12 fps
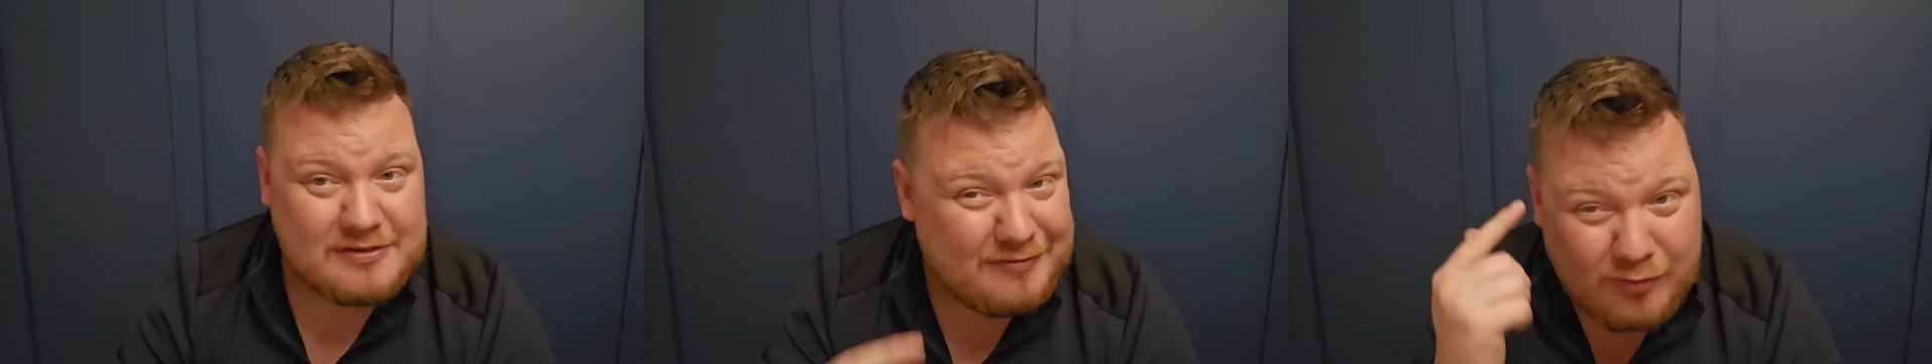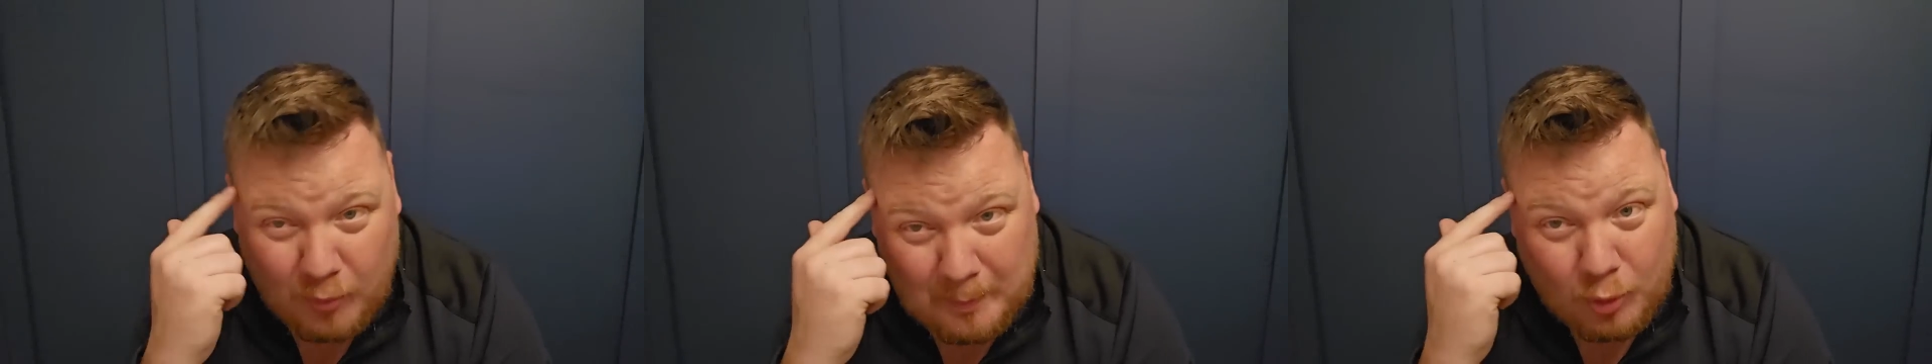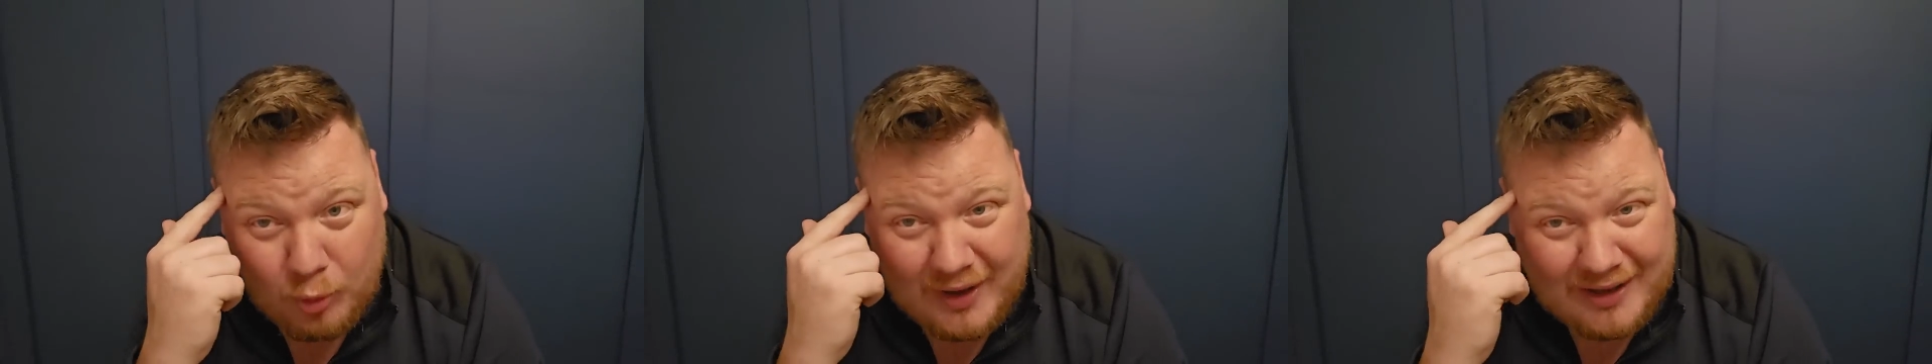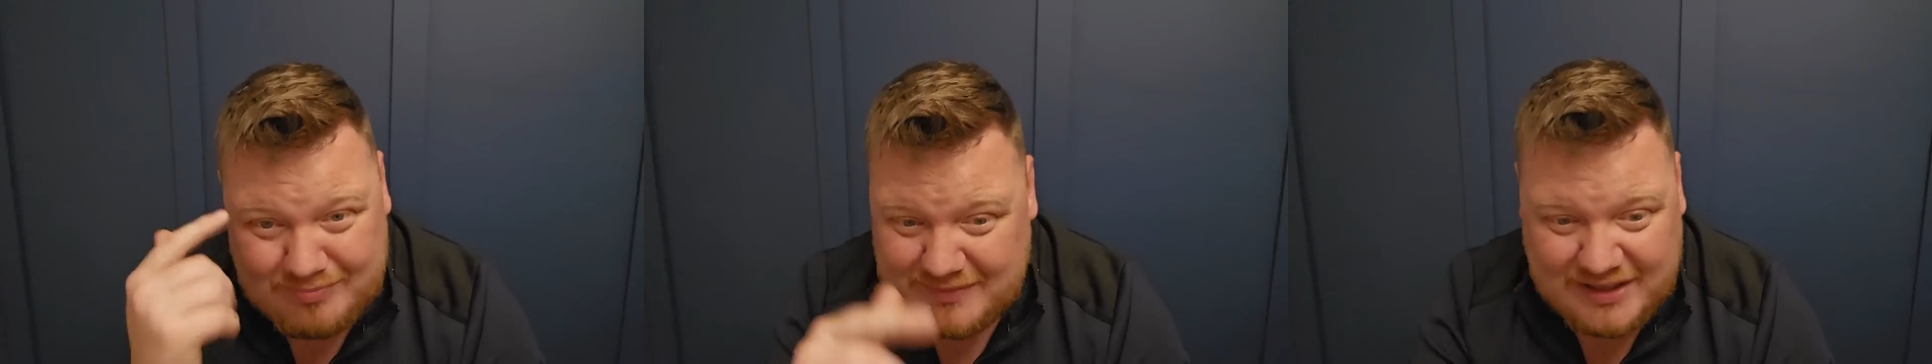a
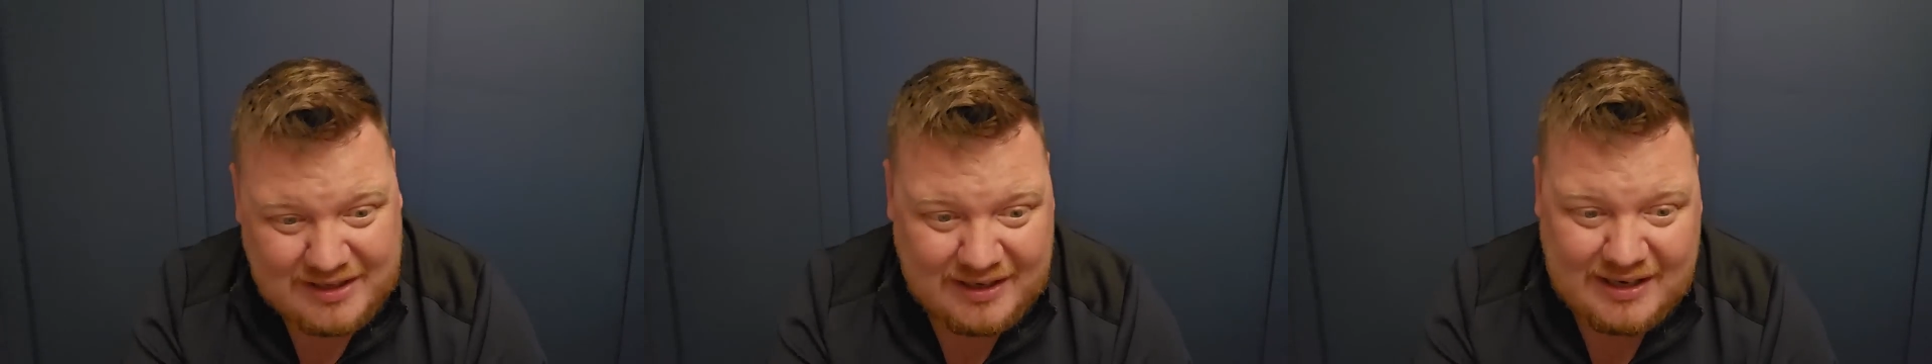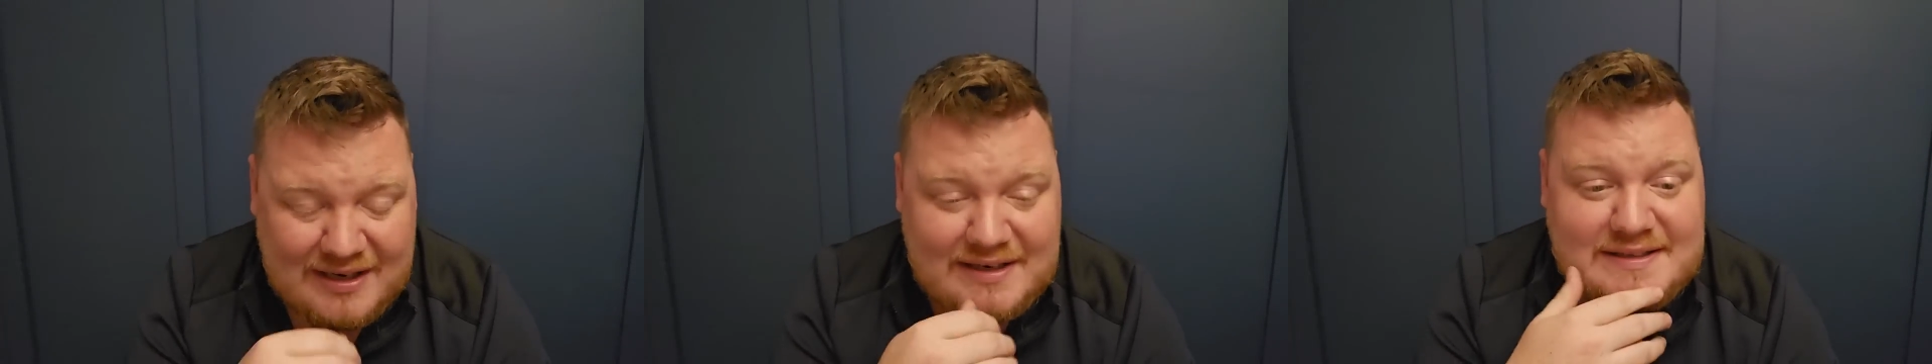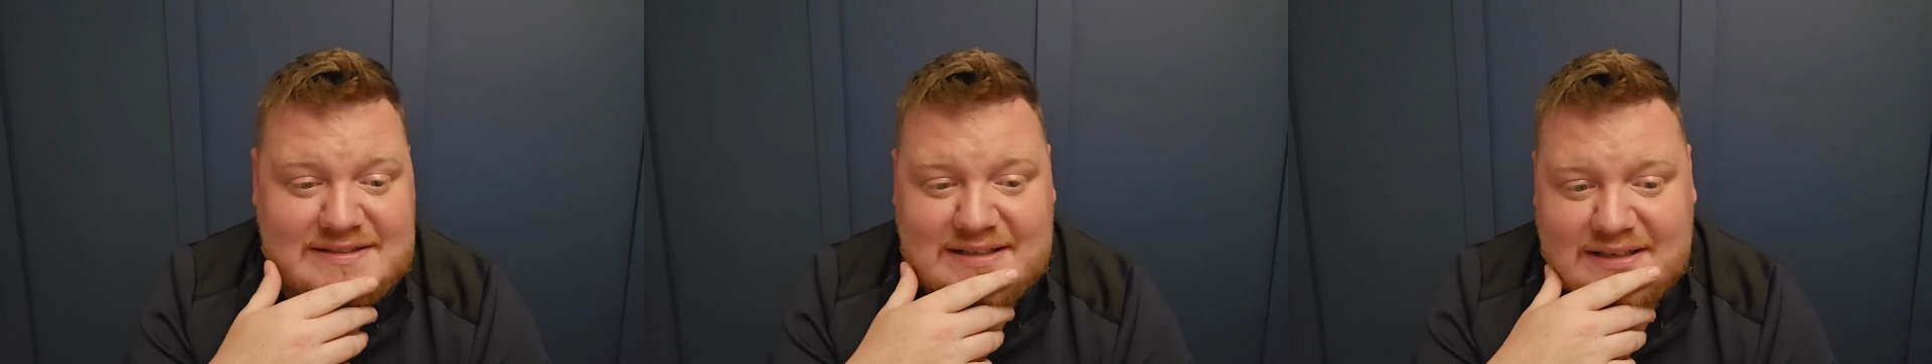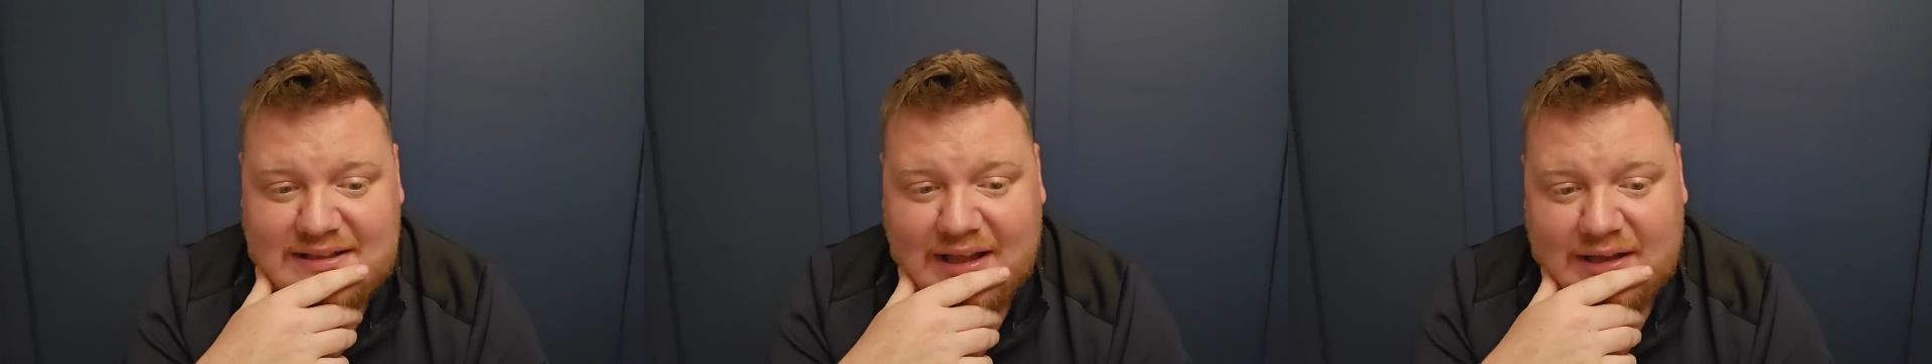footballer. You can clearly
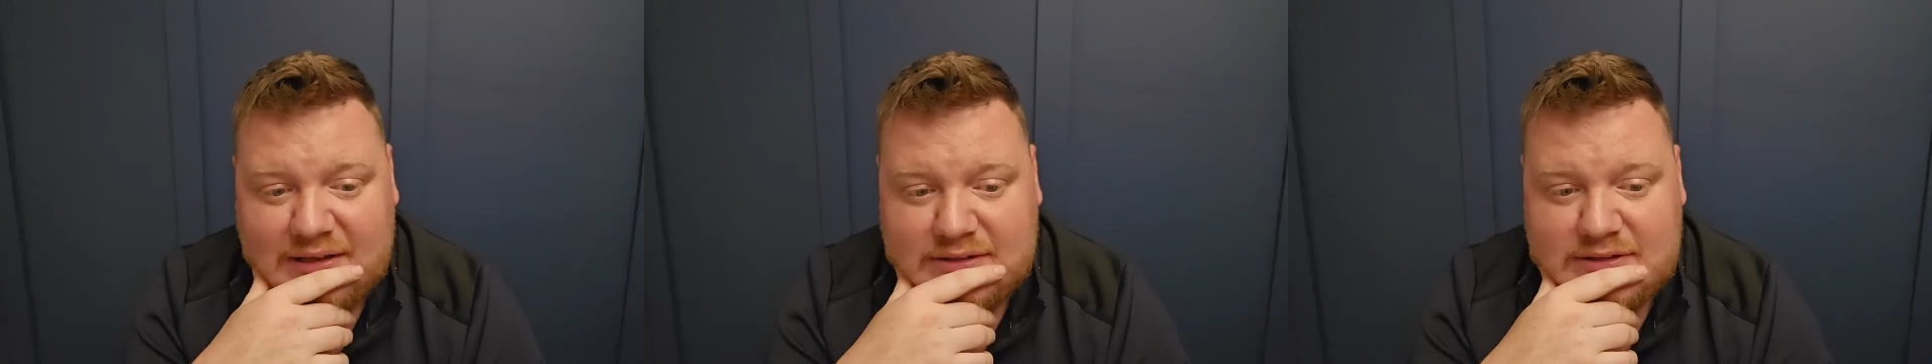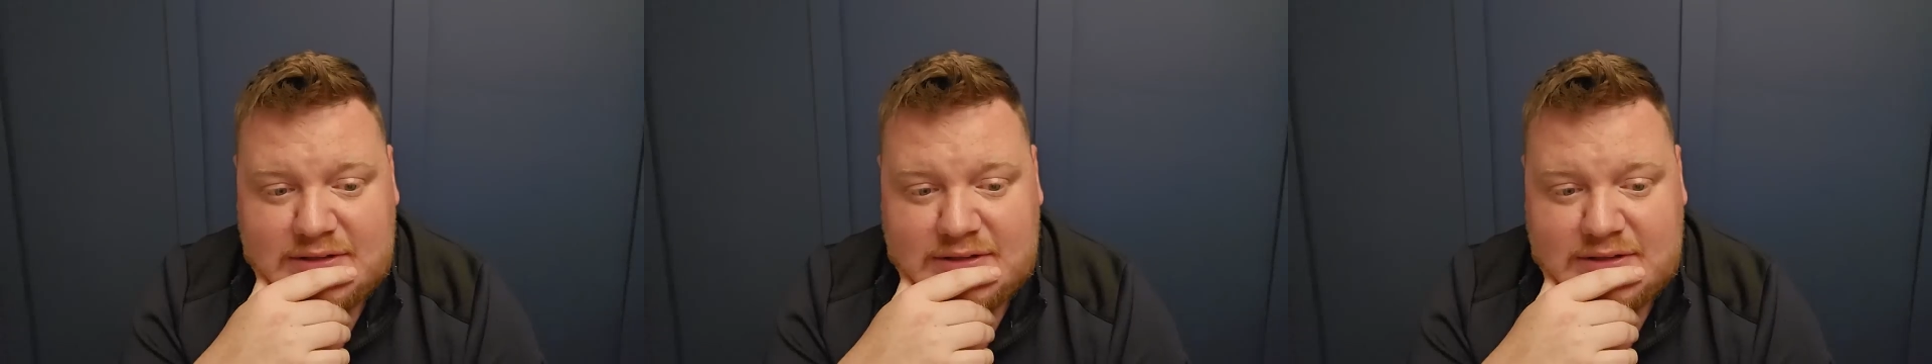see that.